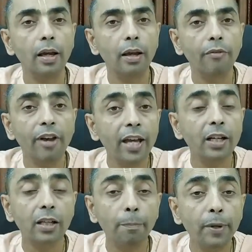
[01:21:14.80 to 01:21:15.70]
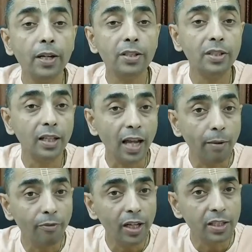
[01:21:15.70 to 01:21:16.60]
where it appears that I
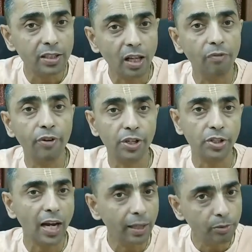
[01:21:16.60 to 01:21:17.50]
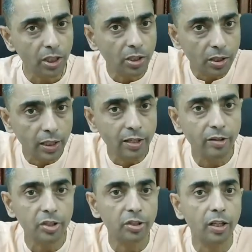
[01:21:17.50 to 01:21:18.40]
am very selfish, I am just
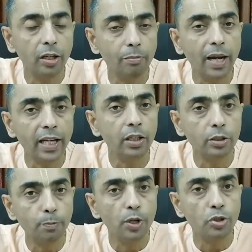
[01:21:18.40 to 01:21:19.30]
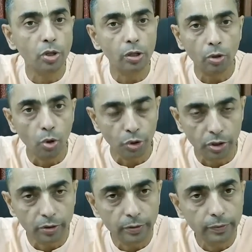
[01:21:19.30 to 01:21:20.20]
interested in my spiritual growth.
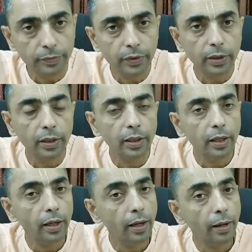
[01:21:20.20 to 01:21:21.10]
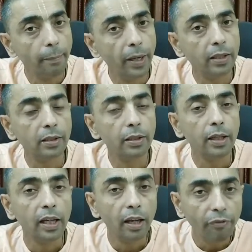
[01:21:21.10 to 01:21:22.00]
But
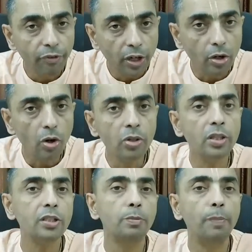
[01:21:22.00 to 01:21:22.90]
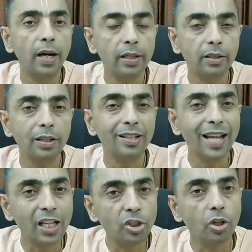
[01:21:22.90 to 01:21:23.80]
if we are on this path,
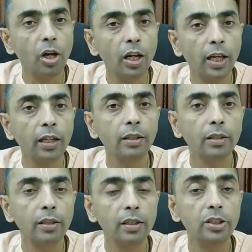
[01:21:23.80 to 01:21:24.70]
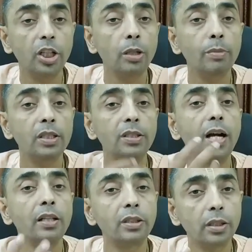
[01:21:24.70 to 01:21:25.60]
naturally, Janma
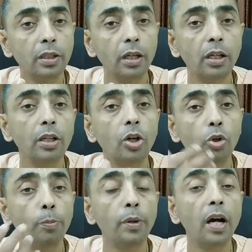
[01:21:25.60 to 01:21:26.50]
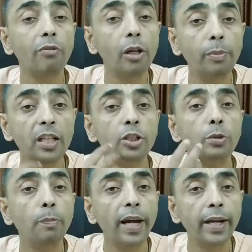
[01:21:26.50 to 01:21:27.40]
Sarthak Kari Karopkar will be
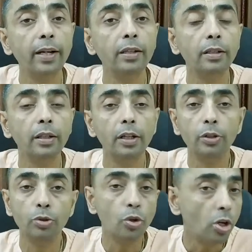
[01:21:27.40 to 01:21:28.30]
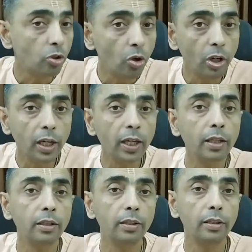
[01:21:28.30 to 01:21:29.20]
inspired to not only